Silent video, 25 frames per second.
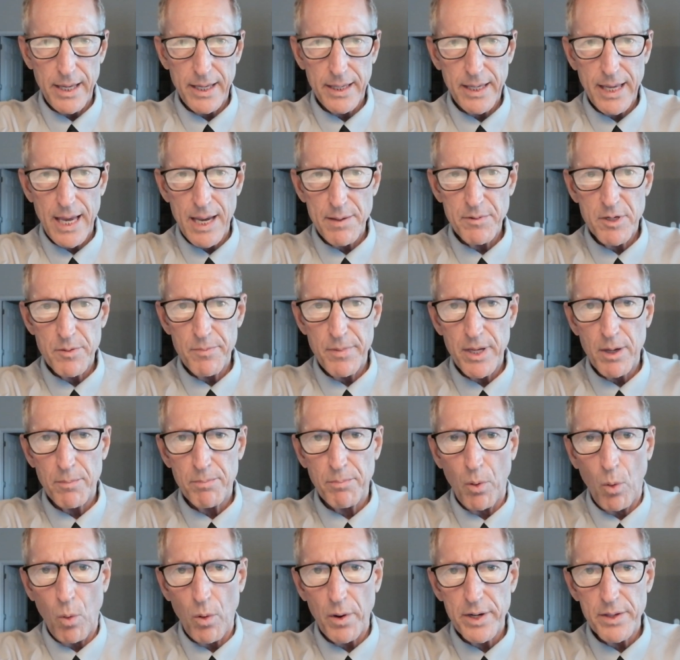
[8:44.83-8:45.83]
came to be
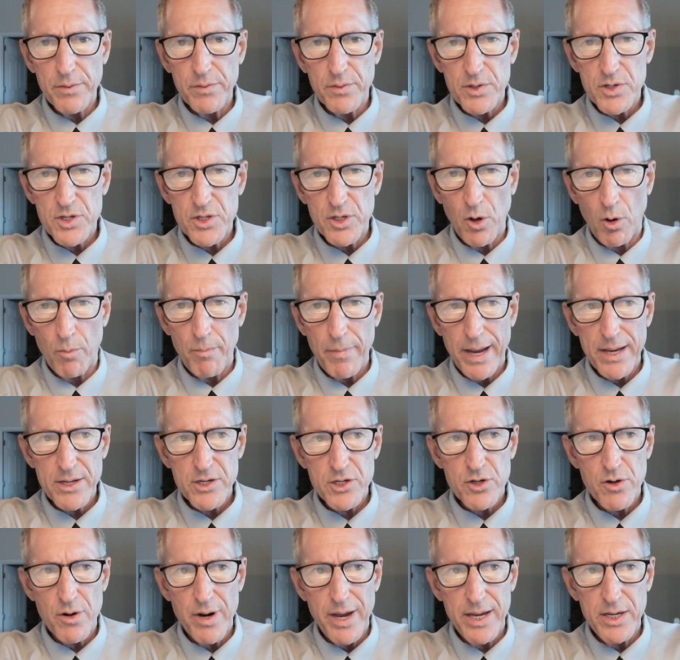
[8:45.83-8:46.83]
appointed the sole
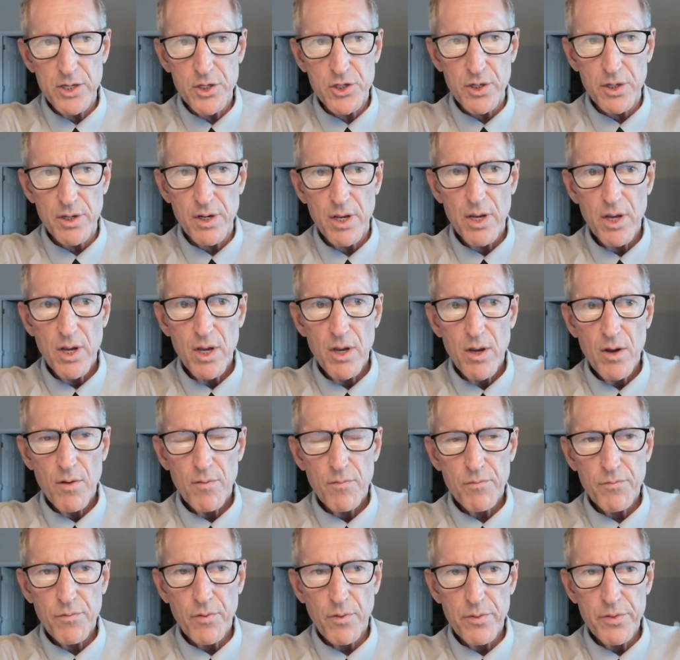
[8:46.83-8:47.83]
master agent
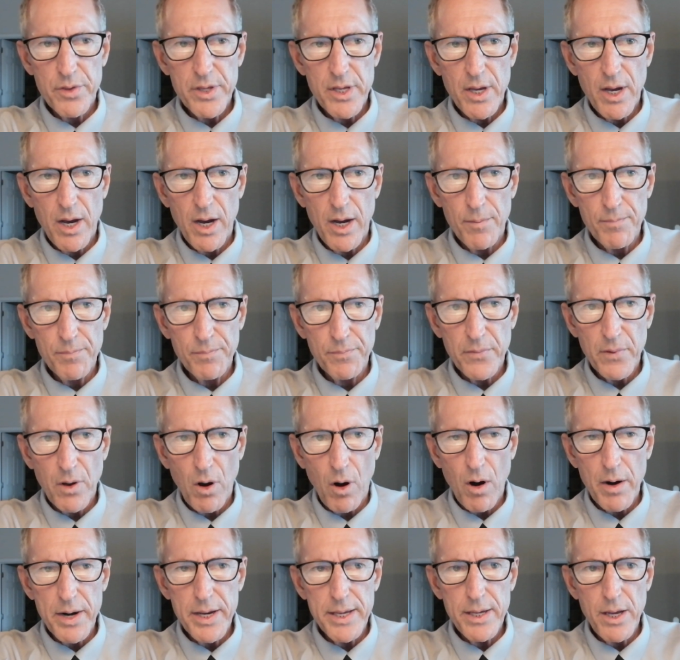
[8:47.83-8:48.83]
for the
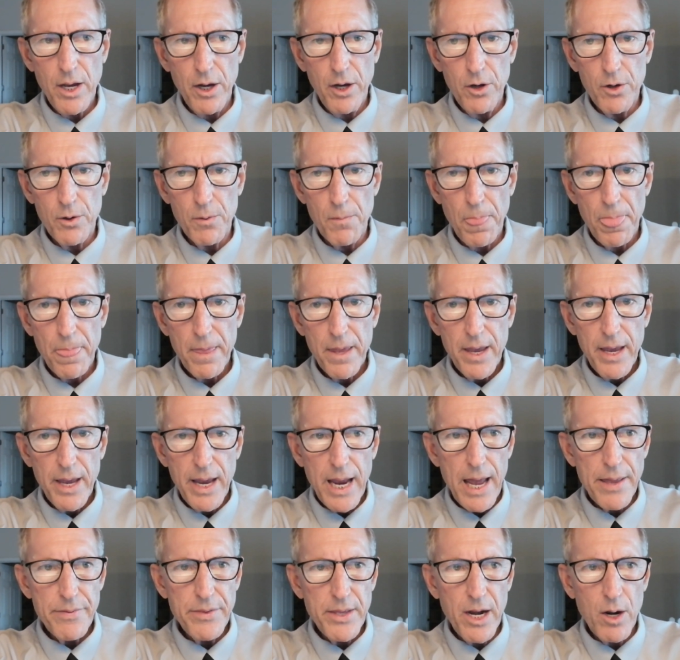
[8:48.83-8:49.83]
REO.
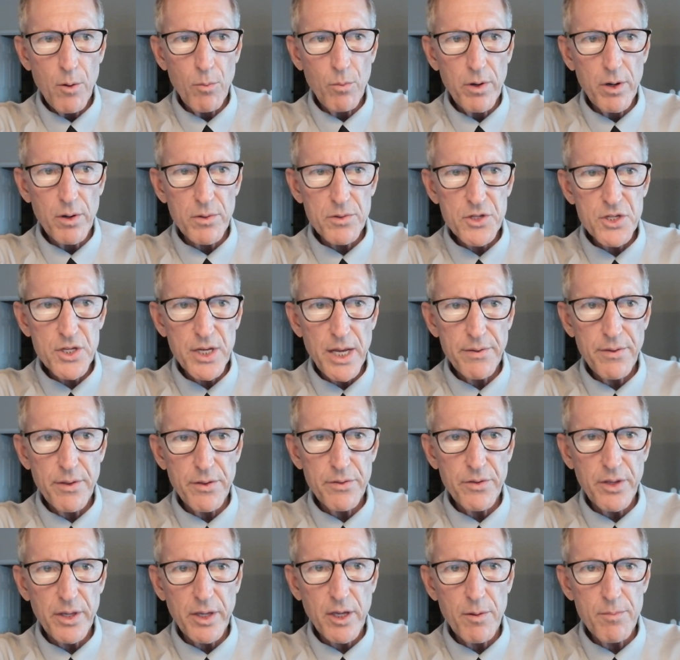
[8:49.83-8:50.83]
And then it went on to say
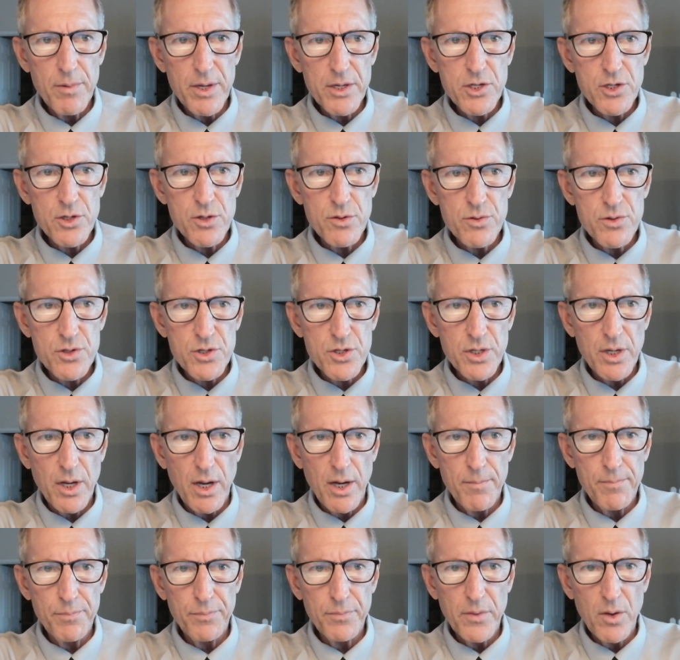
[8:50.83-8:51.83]
that the commissioner's
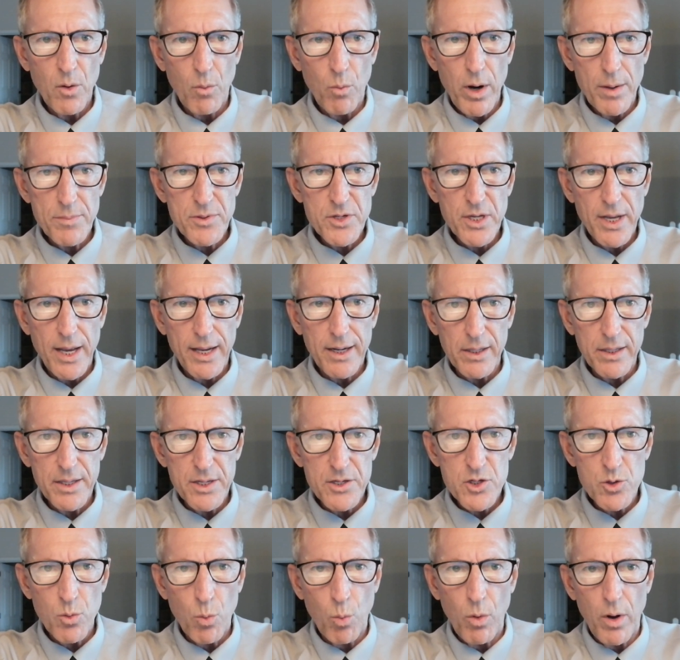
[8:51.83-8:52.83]
website
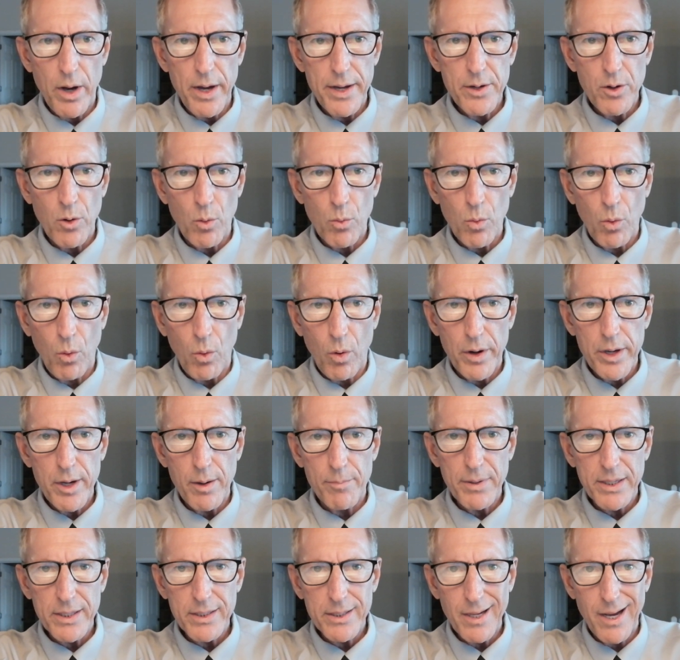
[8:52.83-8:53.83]
lists one Roy
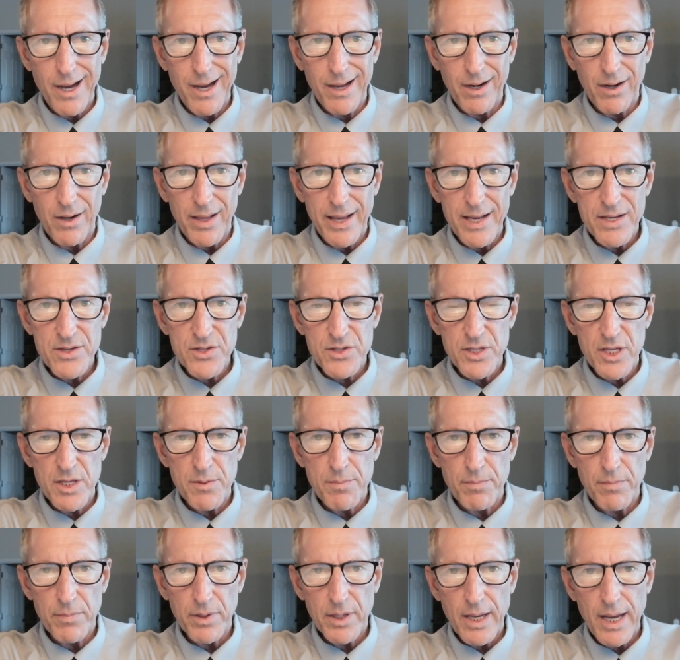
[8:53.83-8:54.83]
McDonald as the
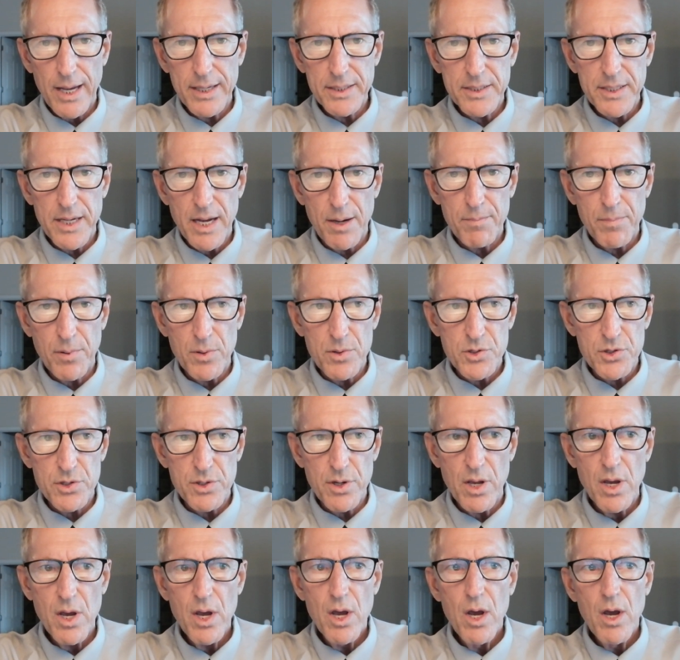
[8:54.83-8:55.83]
contact
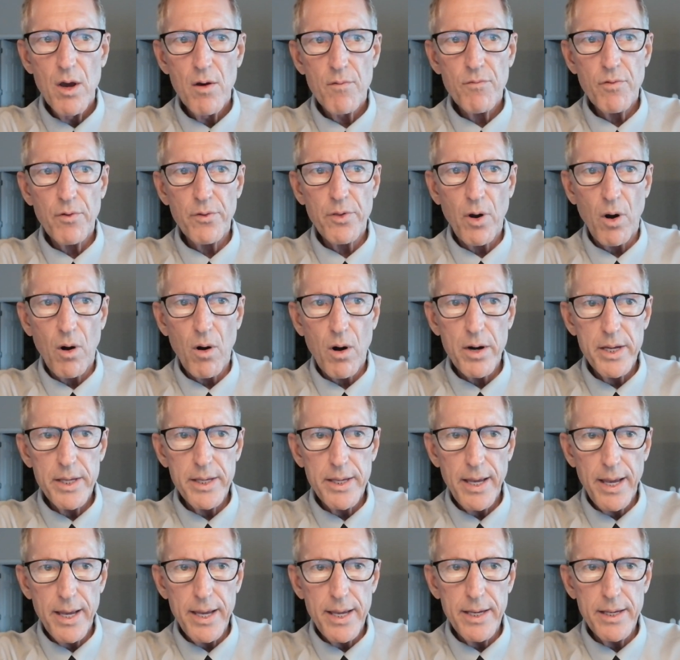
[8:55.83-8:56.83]
person for the
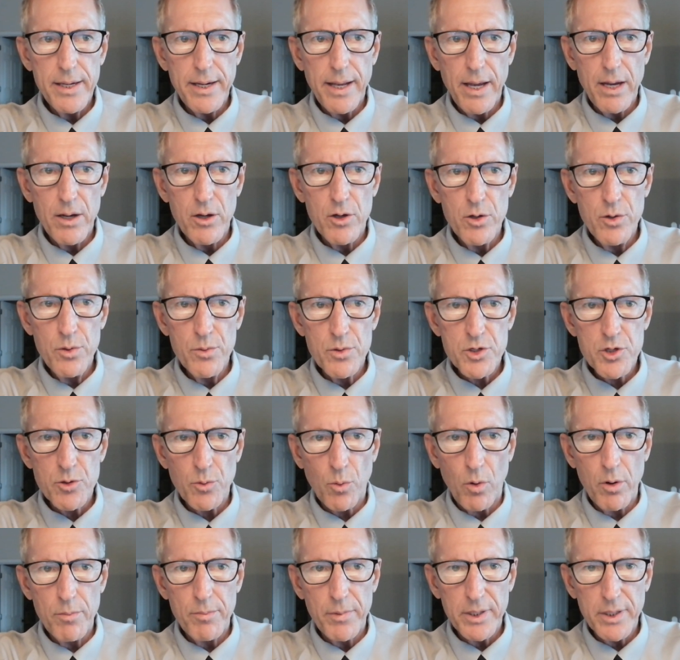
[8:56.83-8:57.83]
REA. Now, who is
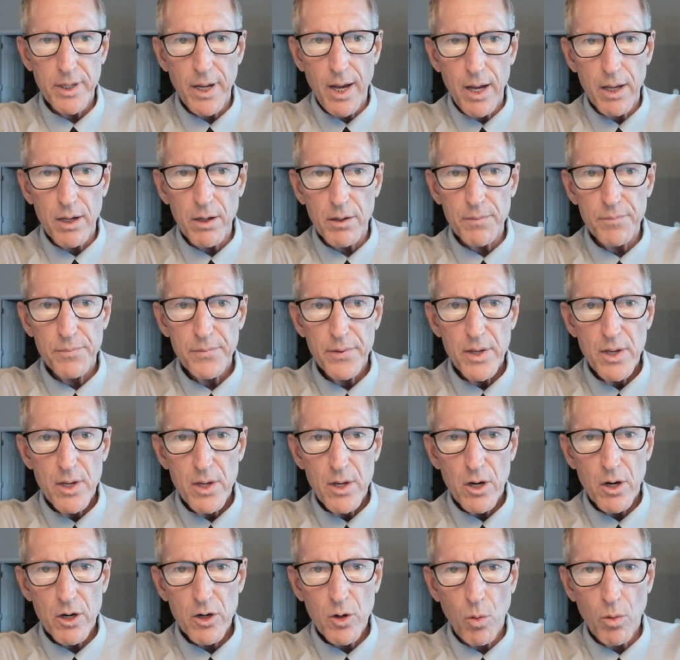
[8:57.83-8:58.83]
Roy McDonald?
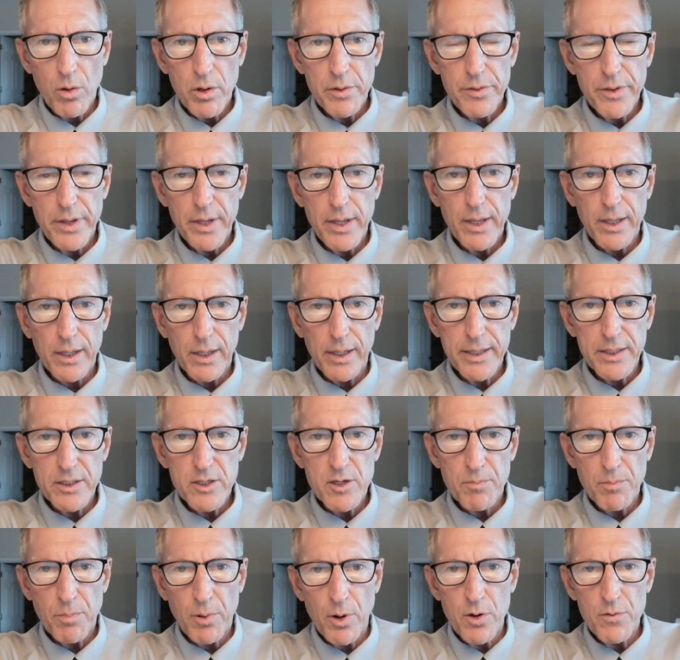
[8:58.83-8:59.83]
According to the
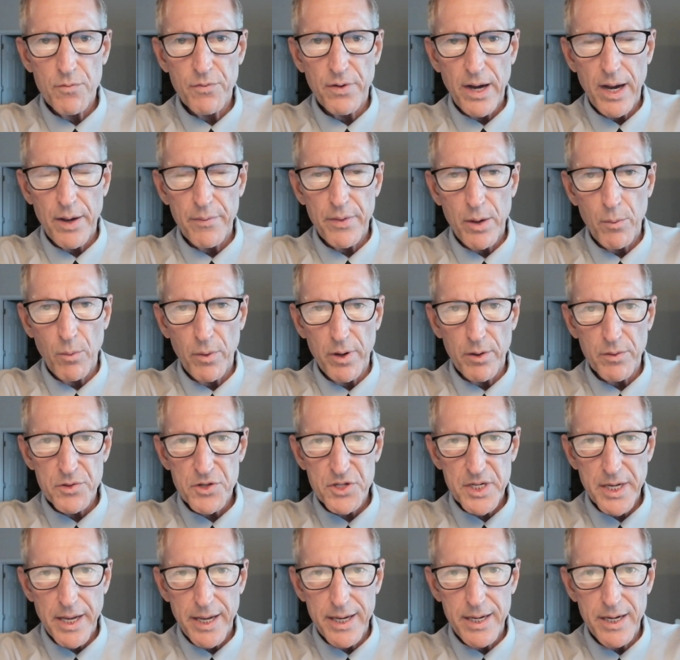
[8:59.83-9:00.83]
LinkedIn profile, they went on to
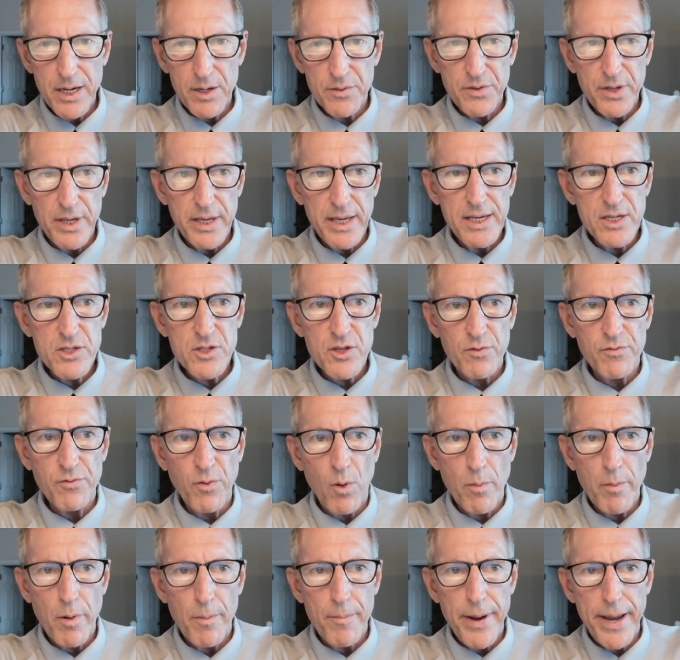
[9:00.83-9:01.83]
state here that he's the
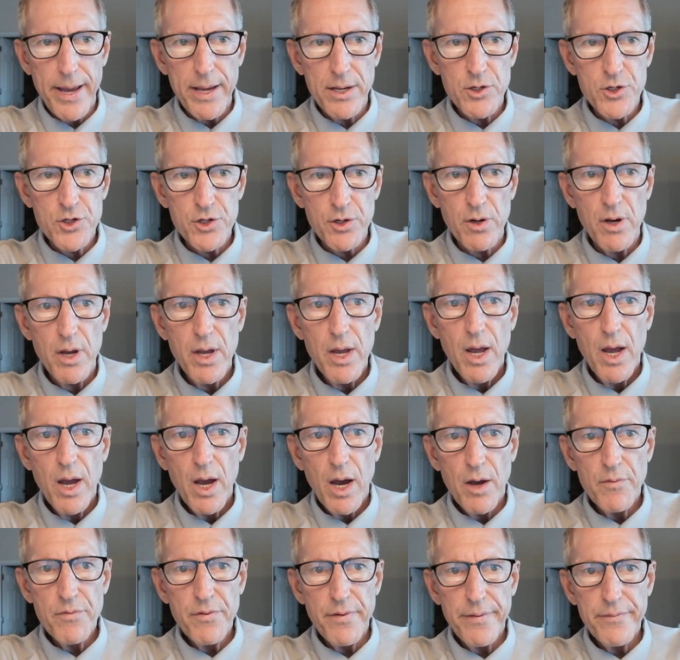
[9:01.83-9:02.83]
former manager
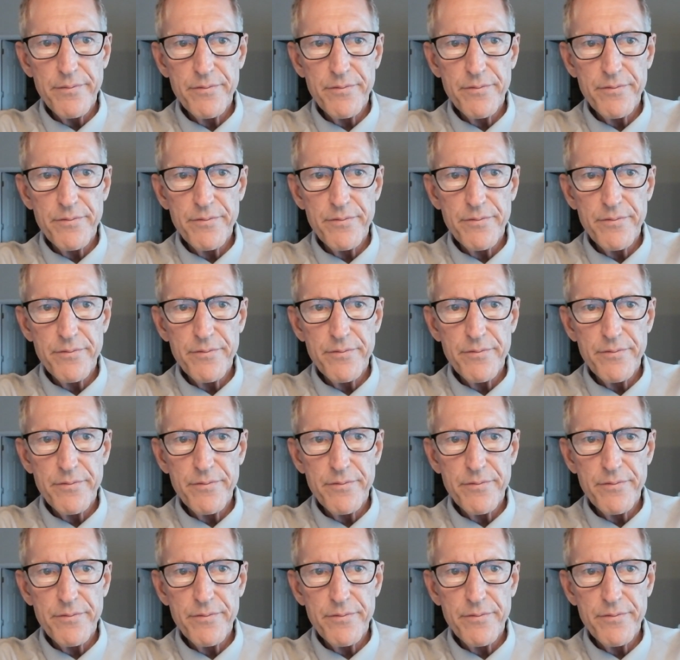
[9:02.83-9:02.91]
of the